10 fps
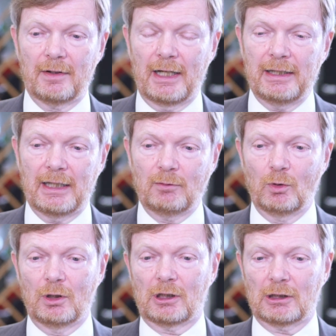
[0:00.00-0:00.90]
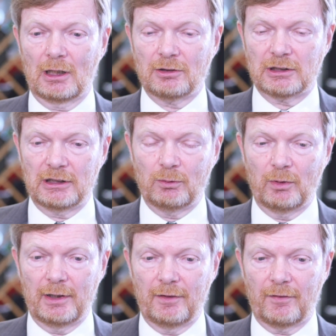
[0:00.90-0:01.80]
They then work closely
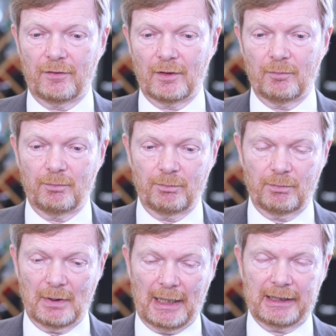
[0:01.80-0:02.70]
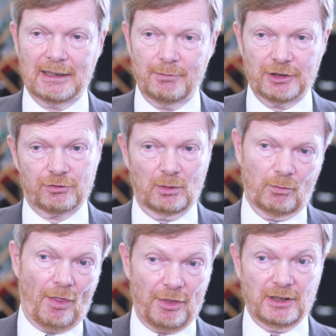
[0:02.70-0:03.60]
with academics
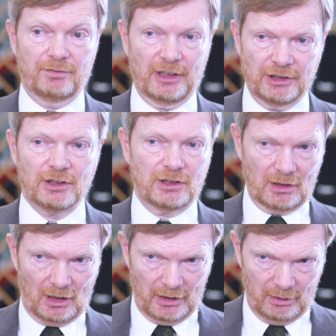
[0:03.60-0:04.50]
from the divisions, i.e.